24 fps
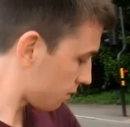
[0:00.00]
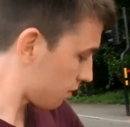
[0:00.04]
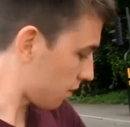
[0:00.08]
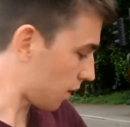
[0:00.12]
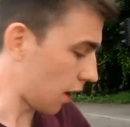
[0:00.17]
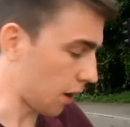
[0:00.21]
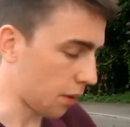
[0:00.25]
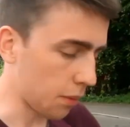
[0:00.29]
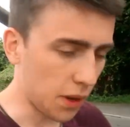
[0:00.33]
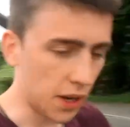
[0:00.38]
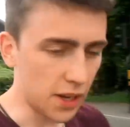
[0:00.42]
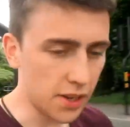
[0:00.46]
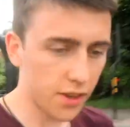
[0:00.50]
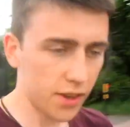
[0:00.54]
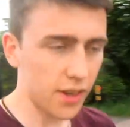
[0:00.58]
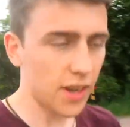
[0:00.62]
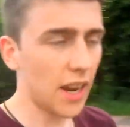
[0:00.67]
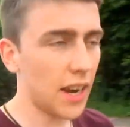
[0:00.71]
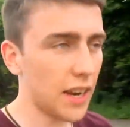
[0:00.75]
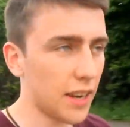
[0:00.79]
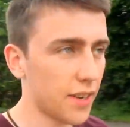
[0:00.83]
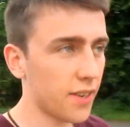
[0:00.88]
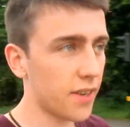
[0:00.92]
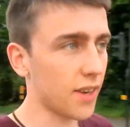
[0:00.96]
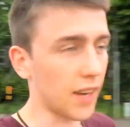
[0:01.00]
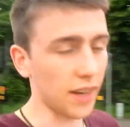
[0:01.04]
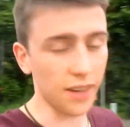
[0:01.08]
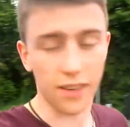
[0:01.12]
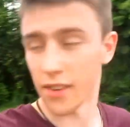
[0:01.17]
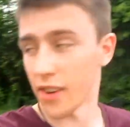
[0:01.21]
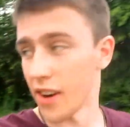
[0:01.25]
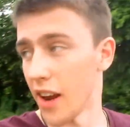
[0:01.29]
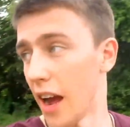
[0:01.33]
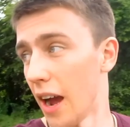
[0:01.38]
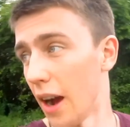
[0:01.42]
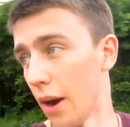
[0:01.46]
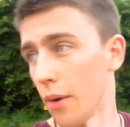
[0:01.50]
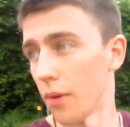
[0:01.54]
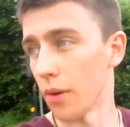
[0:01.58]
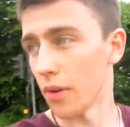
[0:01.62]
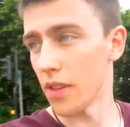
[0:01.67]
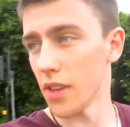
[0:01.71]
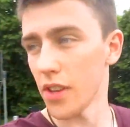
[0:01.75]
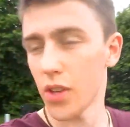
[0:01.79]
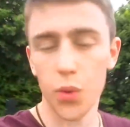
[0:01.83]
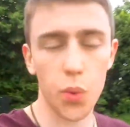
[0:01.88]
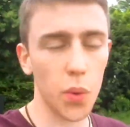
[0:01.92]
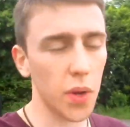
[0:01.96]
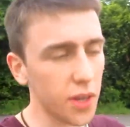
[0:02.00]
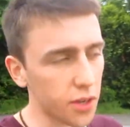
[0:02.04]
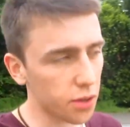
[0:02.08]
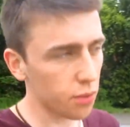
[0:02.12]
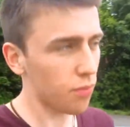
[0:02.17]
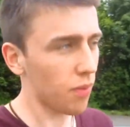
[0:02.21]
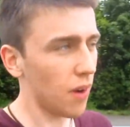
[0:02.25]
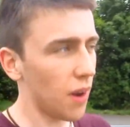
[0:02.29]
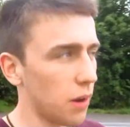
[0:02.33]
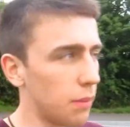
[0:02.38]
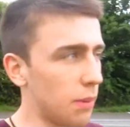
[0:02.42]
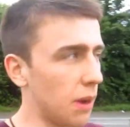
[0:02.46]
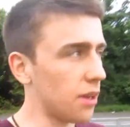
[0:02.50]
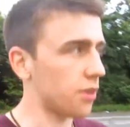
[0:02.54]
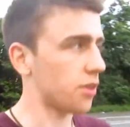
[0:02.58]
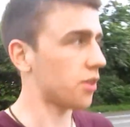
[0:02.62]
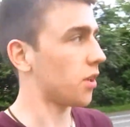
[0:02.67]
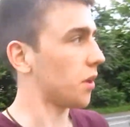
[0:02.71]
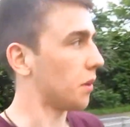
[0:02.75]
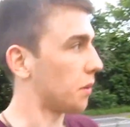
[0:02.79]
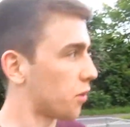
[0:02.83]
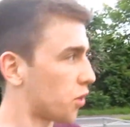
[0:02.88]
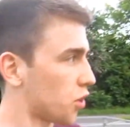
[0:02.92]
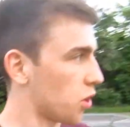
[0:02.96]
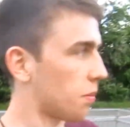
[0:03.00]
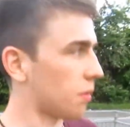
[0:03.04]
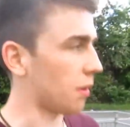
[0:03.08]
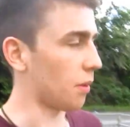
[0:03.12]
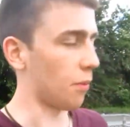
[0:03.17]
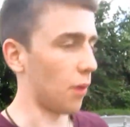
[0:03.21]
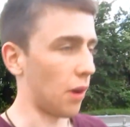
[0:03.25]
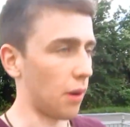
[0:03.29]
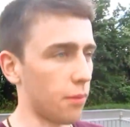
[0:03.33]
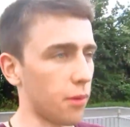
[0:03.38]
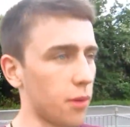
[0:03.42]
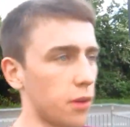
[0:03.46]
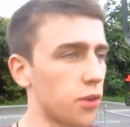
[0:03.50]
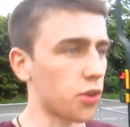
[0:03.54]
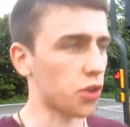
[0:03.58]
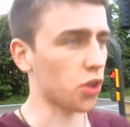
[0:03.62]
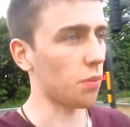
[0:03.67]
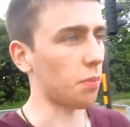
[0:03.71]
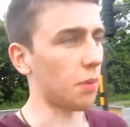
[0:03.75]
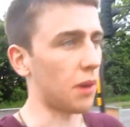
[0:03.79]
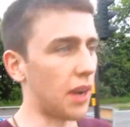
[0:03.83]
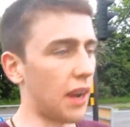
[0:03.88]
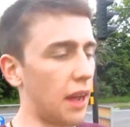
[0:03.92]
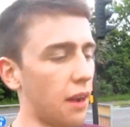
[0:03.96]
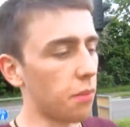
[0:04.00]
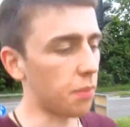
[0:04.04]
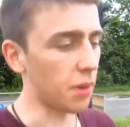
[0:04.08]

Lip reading: Right, well, it's nearly six now. There's swings and roundabouts to going shopping when I'm going shopping now,